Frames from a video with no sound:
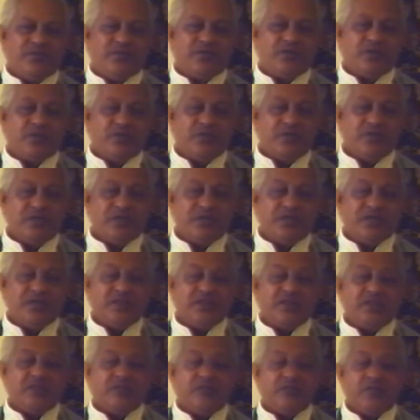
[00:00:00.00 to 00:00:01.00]
So much
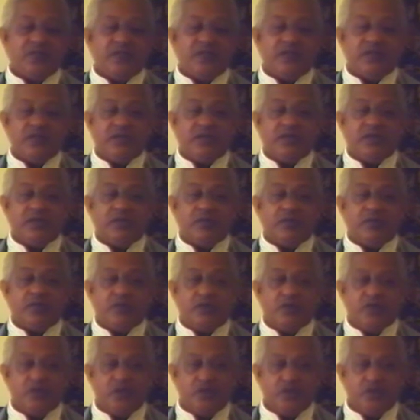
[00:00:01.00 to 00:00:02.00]
is dependent
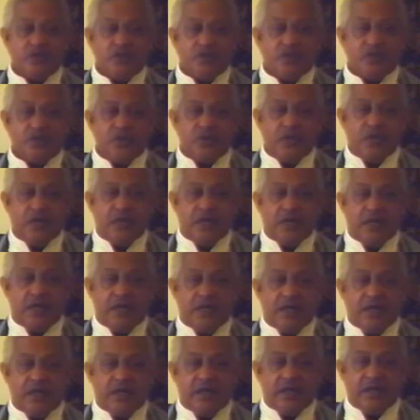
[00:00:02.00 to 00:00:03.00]
upon you
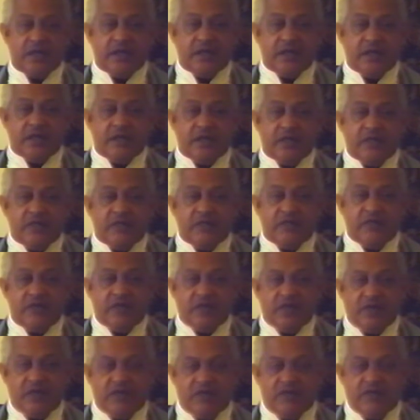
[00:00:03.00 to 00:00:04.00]
and the
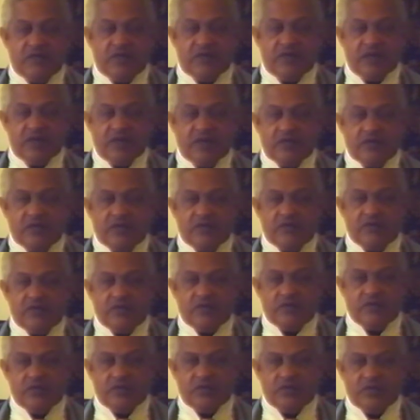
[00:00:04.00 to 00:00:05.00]
very frame of
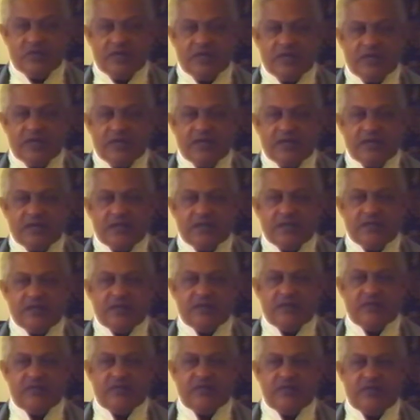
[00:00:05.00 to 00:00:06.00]
your mind,
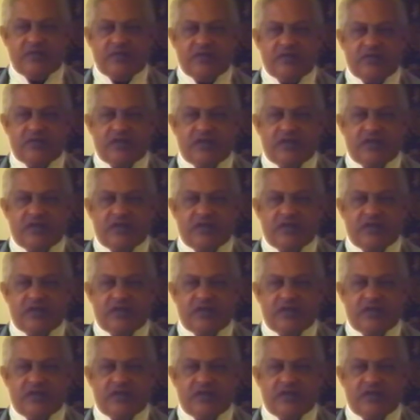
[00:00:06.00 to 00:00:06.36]
the very